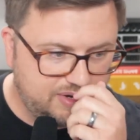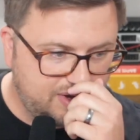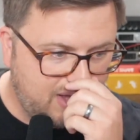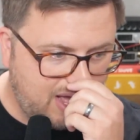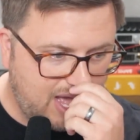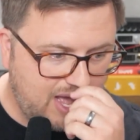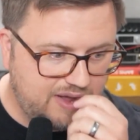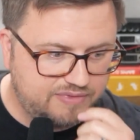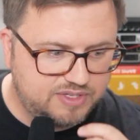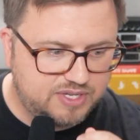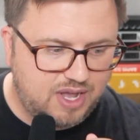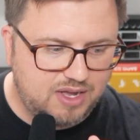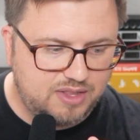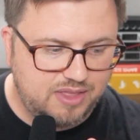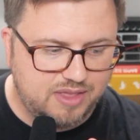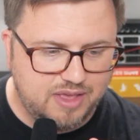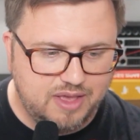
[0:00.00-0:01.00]
Now, I have
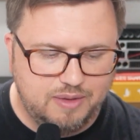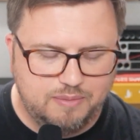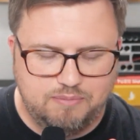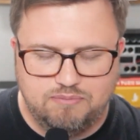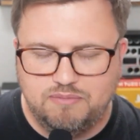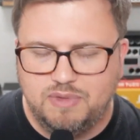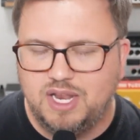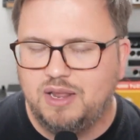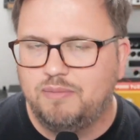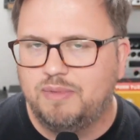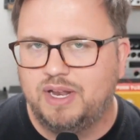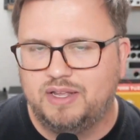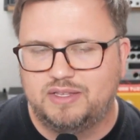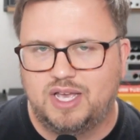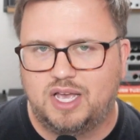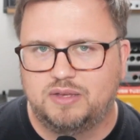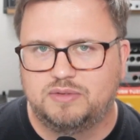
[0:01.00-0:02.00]
talked many, many
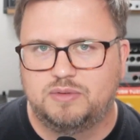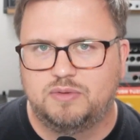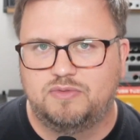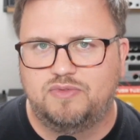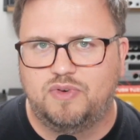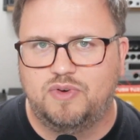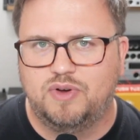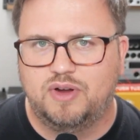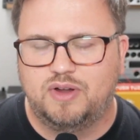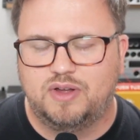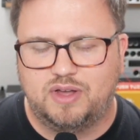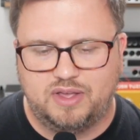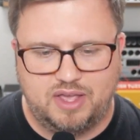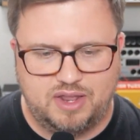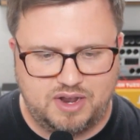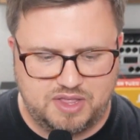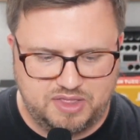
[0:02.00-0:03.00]
times before.
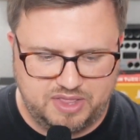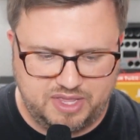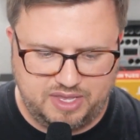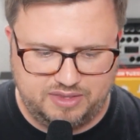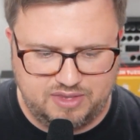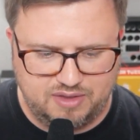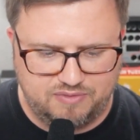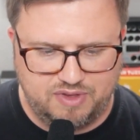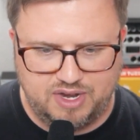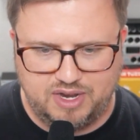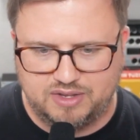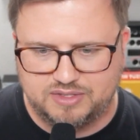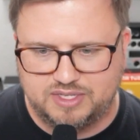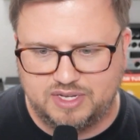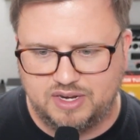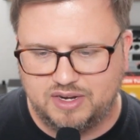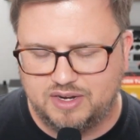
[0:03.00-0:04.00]
Again, I'll link to
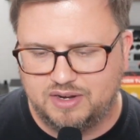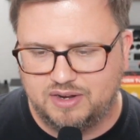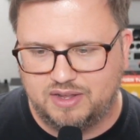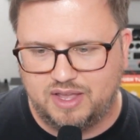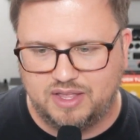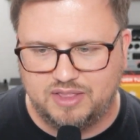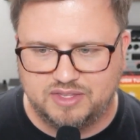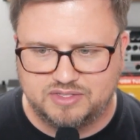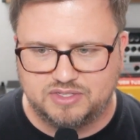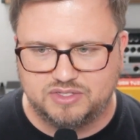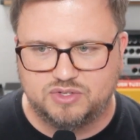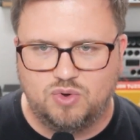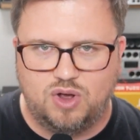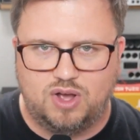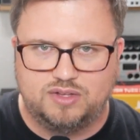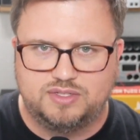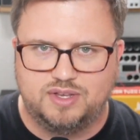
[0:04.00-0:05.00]
videos here. Again, this is
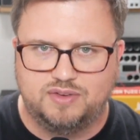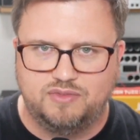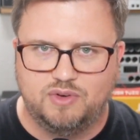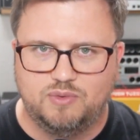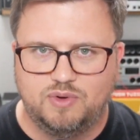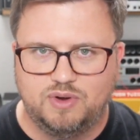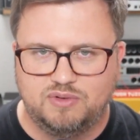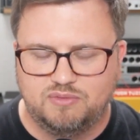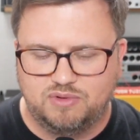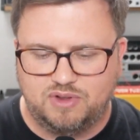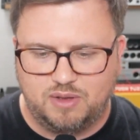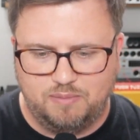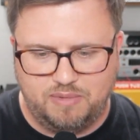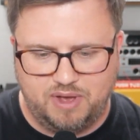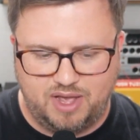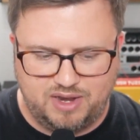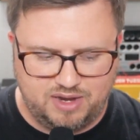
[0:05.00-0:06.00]
crossover. We're
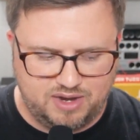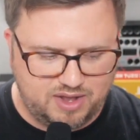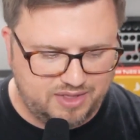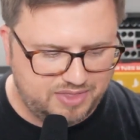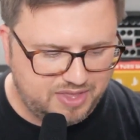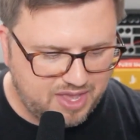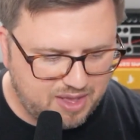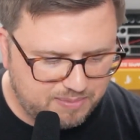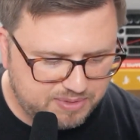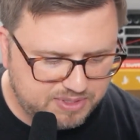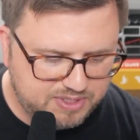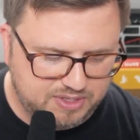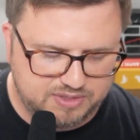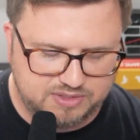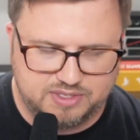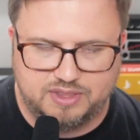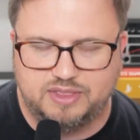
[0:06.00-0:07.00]
combining all the
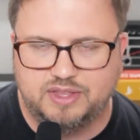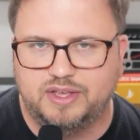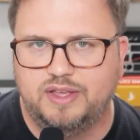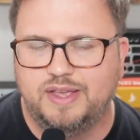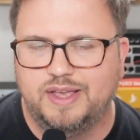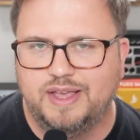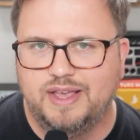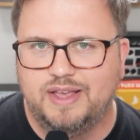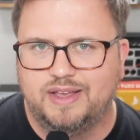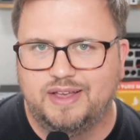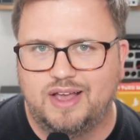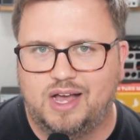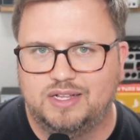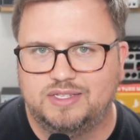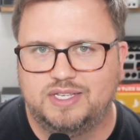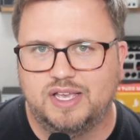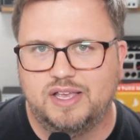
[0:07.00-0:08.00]
episodes and the
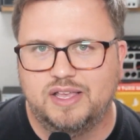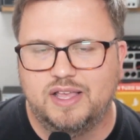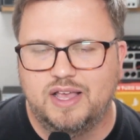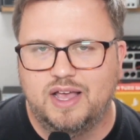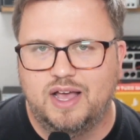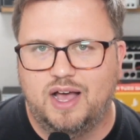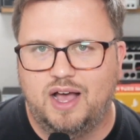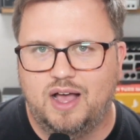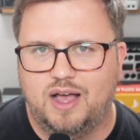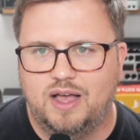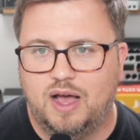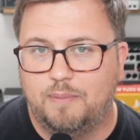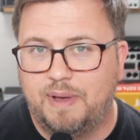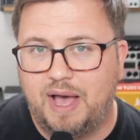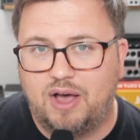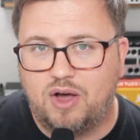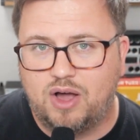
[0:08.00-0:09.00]
content. Uh,
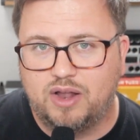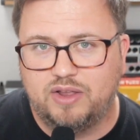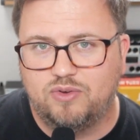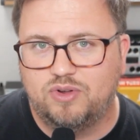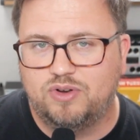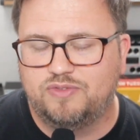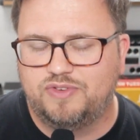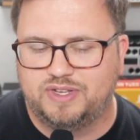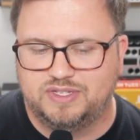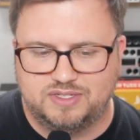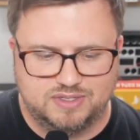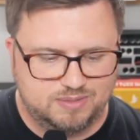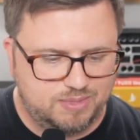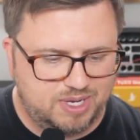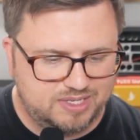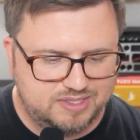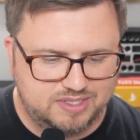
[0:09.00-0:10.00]
about audio interfaces,
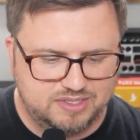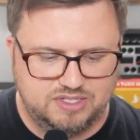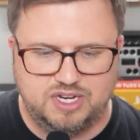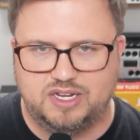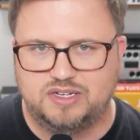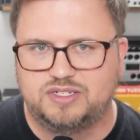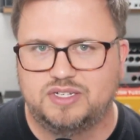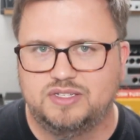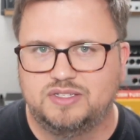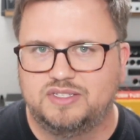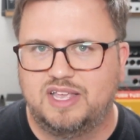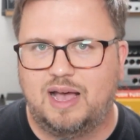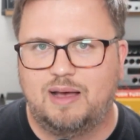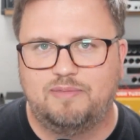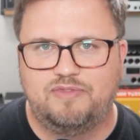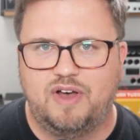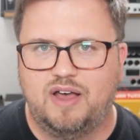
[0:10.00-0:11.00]
my suggestions,
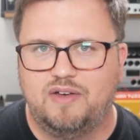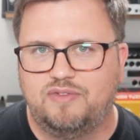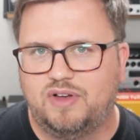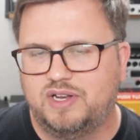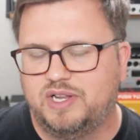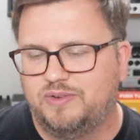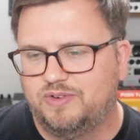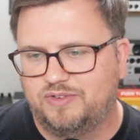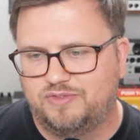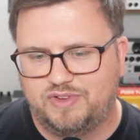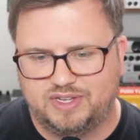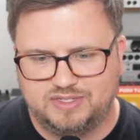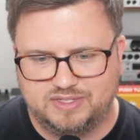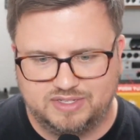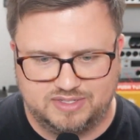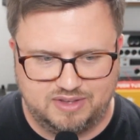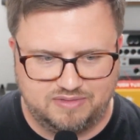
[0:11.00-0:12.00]
top five audio
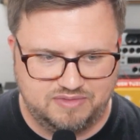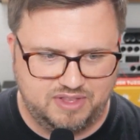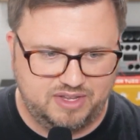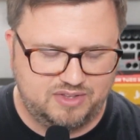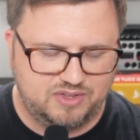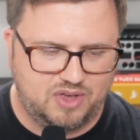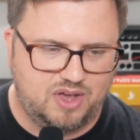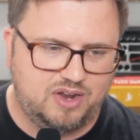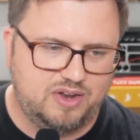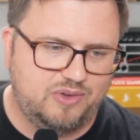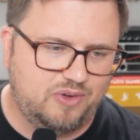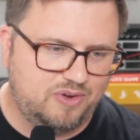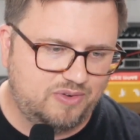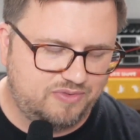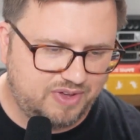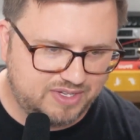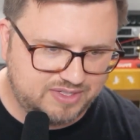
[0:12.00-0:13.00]
interfaces. I've linked audio
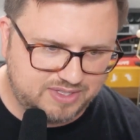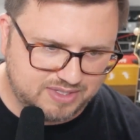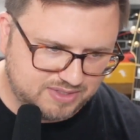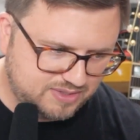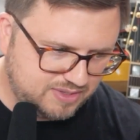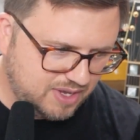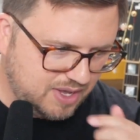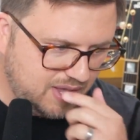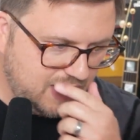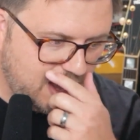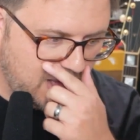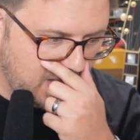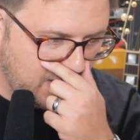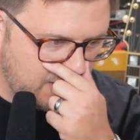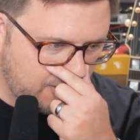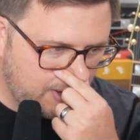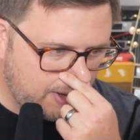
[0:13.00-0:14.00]
interfaces
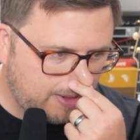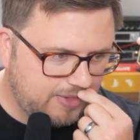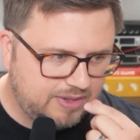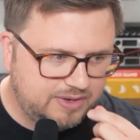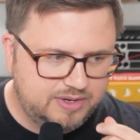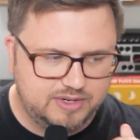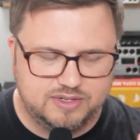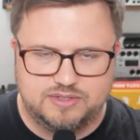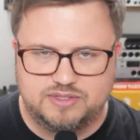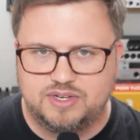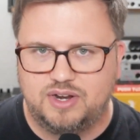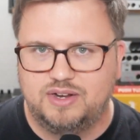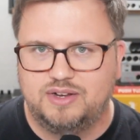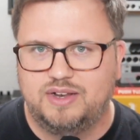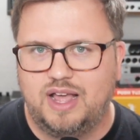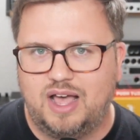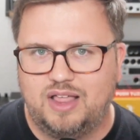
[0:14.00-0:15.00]
uh, all under a
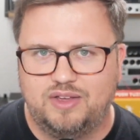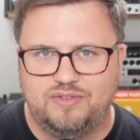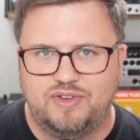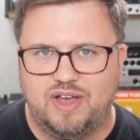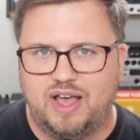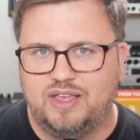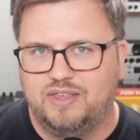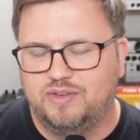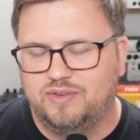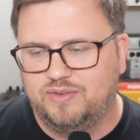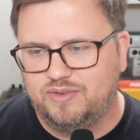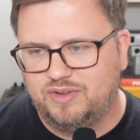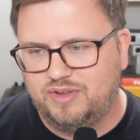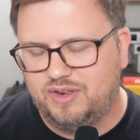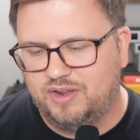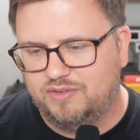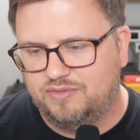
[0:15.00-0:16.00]
certain dollar value,
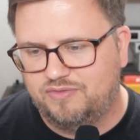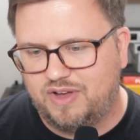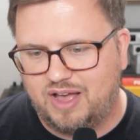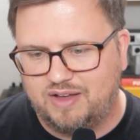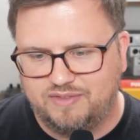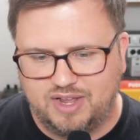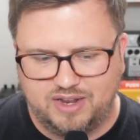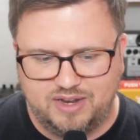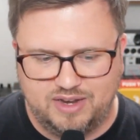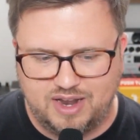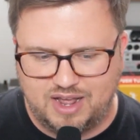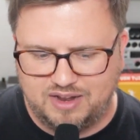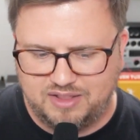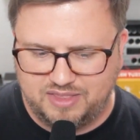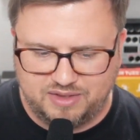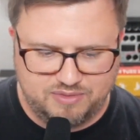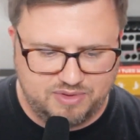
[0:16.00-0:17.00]
you know, five ninety nine.
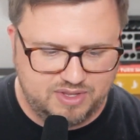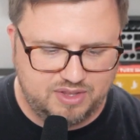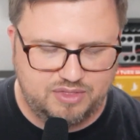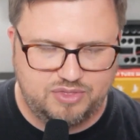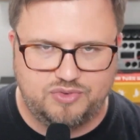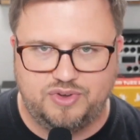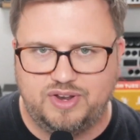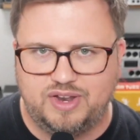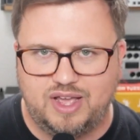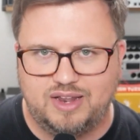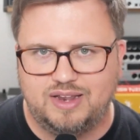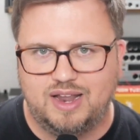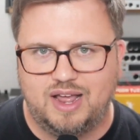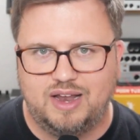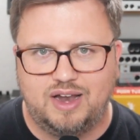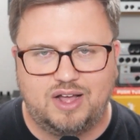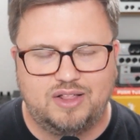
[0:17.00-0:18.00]
I think we did three ninety
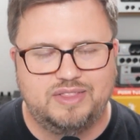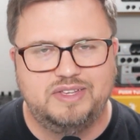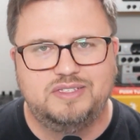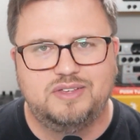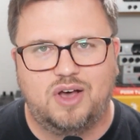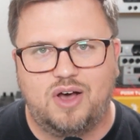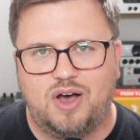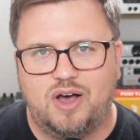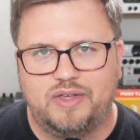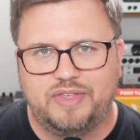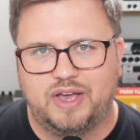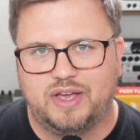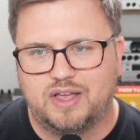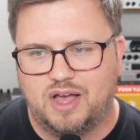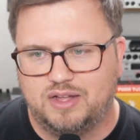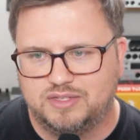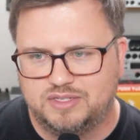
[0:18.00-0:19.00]
nine. I'll link to all that
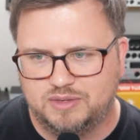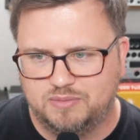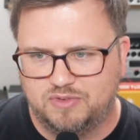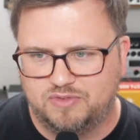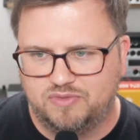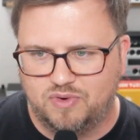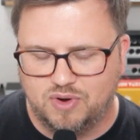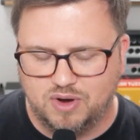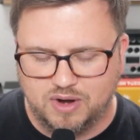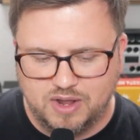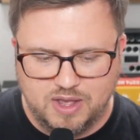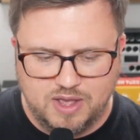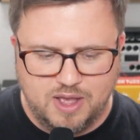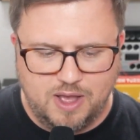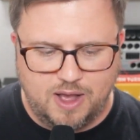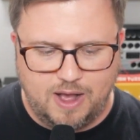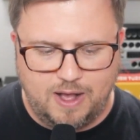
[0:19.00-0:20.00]
content before.
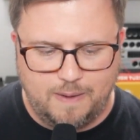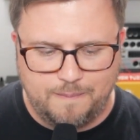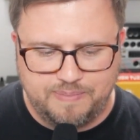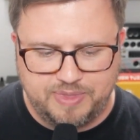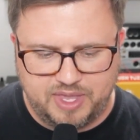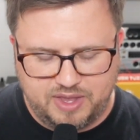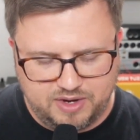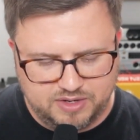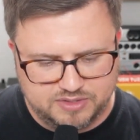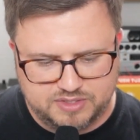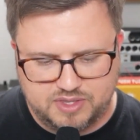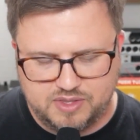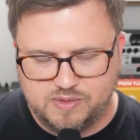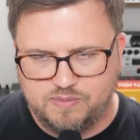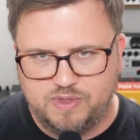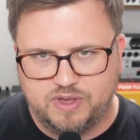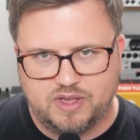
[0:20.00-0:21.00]
Um, here's
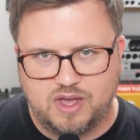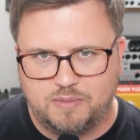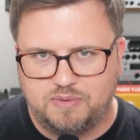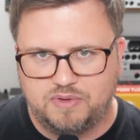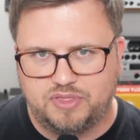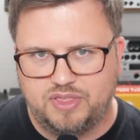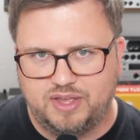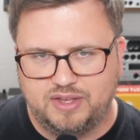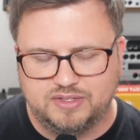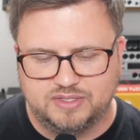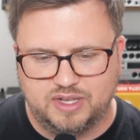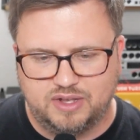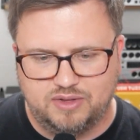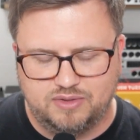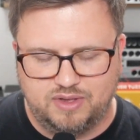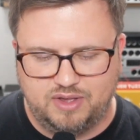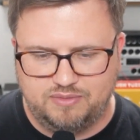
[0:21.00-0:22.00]
the the couple things
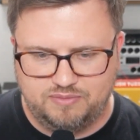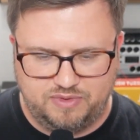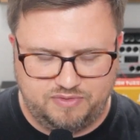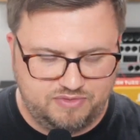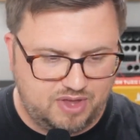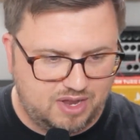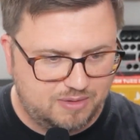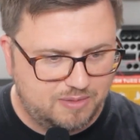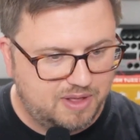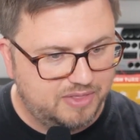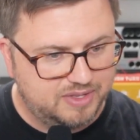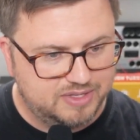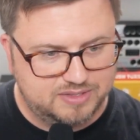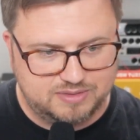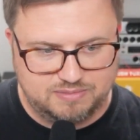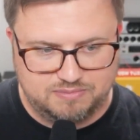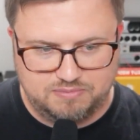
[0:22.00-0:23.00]
though, and we've talked about
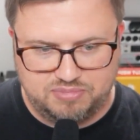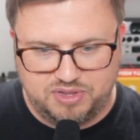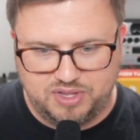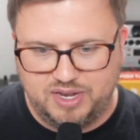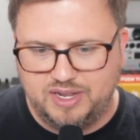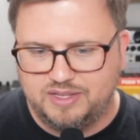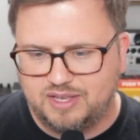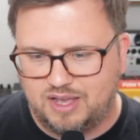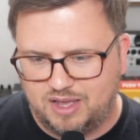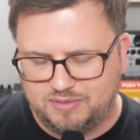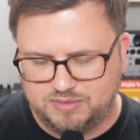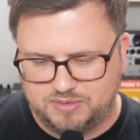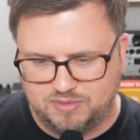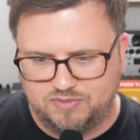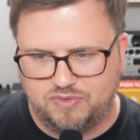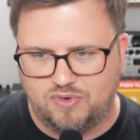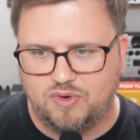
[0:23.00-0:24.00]
this plenty times
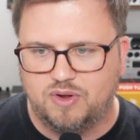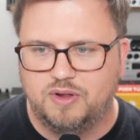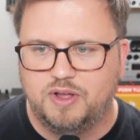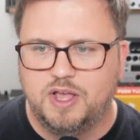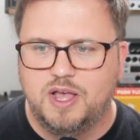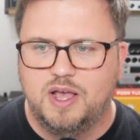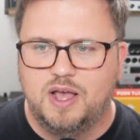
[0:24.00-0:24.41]
before.